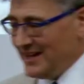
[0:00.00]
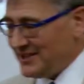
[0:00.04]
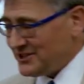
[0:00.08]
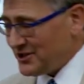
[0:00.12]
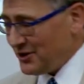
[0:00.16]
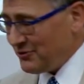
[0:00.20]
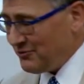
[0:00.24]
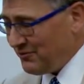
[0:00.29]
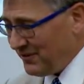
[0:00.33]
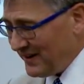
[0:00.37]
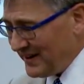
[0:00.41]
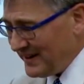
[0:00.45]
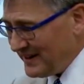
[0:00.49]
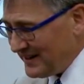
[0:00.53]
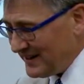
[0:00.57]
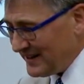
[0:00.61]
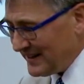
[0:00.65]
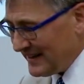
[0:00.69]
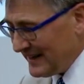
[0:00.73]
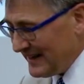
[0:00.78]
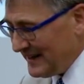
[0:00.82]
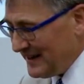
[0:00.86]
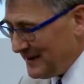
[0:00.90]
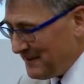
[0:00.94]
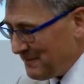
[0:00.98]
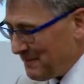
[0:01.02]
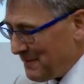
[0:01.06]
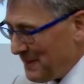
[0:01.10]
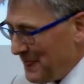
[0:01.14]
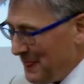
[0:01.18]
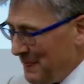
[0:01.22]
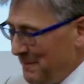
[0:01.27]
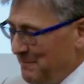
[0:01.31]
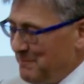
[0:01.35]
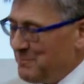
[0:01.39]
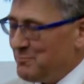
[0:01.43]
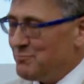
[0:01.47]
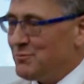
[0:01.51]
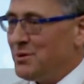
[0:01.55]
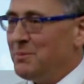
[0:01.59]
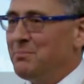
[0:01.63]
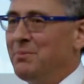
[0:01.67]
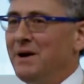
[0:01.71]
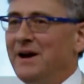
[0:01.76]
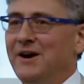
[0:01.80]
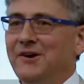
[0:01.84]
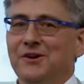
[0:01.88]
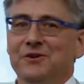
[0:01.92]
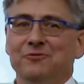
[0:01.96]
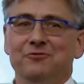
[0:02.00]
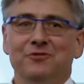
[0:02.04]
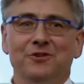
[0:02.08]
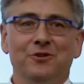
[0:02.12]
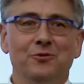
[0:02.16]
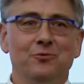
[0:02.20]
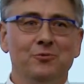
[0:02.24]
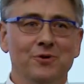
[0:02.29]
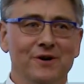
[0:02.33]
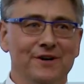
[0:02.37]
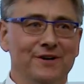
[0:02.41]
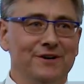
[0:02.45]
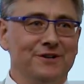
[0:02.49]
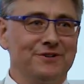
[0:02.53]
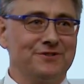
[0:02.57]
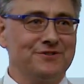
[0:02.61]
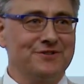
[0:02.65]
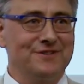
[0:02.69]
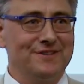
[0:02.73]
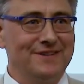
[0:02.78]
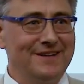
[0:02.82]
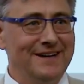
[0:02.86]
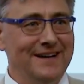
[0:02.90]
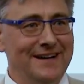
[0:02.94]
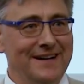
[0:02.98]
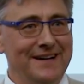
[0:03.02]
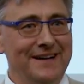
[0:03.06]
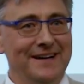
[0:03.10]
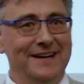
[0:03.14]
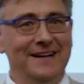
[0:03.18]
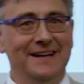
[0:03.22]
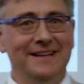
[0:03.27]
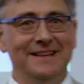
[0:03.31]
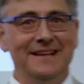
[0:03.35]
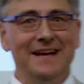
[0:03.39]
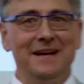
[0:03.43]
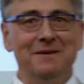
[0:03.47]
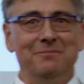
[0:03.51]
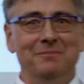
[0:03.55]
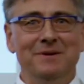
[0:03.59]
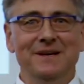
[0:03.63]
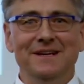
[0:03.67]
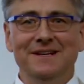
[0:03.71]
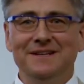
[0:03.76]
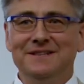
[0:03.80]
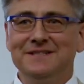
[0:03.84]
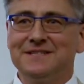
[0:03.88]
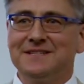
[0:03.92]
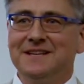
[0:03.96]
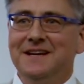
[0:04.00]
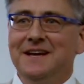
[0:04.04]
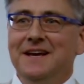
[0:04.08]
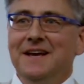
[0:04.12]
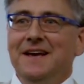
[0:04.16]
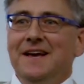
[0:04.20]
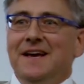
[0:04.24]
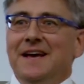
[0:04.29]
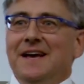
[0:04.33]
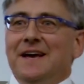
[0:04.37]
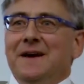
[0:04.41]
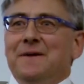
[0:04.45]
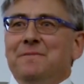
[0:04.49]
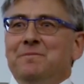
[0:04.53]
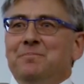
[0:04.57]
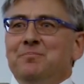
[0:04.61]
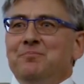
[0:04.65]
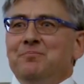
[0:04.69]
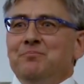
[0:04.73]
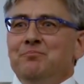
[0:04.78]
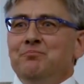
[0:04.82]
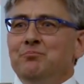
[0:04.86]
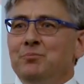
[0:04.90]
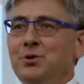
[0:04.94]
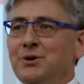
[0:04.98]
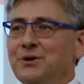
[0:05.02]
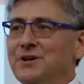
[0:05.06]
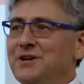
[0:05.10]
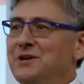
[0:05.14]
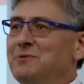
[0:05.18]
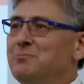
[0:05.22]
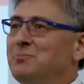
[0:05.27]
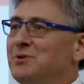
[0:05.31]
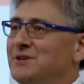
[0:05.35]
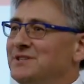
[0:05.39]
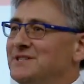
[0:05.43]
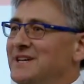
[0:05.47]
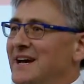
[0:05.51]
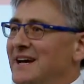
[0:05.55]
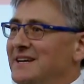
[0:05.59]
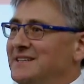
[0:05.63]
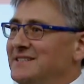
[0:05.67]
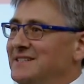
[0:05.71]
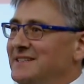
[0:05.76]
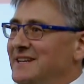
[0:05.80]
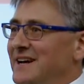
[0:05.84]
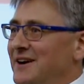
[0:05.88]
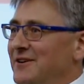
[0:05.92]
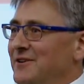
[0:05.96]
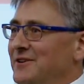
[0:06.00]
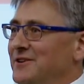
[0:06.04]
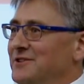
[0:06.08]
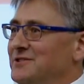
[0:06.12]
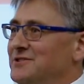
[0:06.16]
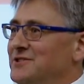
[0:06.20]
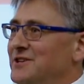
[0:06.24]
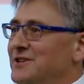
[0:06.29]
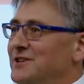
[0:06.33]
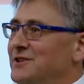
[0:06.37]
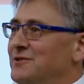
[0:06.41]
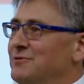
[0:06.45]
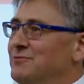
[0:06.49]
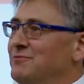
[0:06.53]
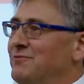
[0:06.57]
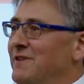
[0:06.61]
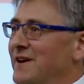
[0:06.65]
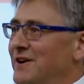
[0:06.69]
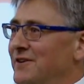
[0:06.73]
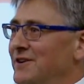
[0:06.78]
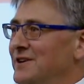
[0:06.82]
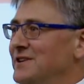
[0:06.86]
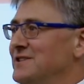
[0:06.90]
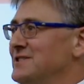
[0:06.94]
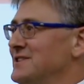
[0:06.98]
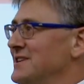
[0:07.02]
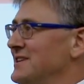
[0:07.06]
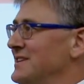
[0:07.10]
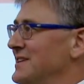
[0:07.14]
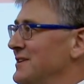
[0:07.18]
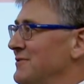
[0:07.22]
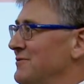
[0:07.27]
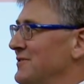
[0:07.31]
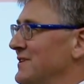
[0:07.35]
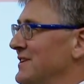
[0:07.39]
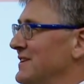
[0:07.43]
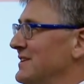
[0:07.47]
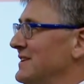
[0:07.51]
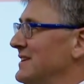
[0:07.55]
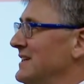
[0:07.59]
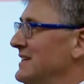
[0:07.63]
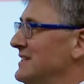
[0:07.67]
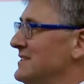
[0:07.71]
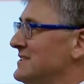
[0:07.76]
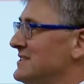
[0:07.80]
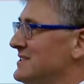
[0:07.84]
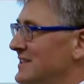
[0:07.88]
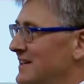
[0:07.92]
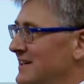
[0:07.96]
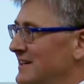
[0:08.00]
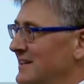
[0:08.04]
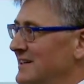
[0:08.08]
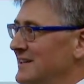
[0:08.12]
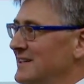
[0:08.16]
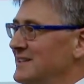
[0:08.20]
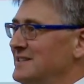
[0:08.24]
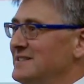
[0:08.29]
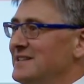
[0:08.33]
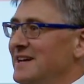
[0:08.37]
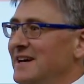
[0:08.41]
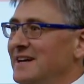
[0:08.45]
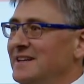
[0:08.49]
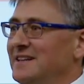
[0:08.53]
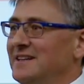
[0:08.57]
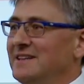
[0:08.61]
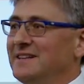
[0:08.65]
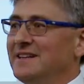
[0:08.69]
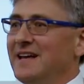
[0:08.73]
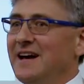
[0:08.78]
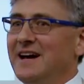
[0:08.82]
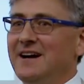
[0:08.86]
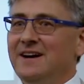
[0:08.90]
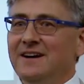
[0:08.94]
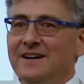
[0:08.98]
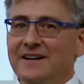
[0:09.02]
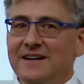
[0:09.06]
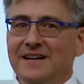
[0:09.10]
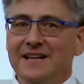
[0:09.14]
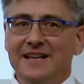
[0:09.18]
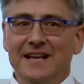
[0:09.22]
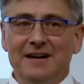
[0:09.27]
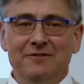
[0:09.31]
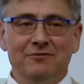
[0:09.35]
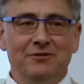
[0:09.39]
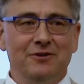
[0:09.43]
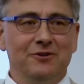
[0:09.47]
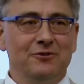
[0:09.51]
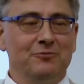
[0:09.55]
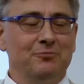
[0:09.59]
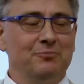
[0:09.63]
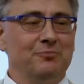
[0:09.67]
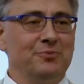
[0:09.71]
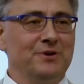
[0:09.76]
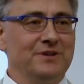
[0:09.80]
So finally, preparing for the worst. And that means putting protected areas that are very significant in size and in their high level of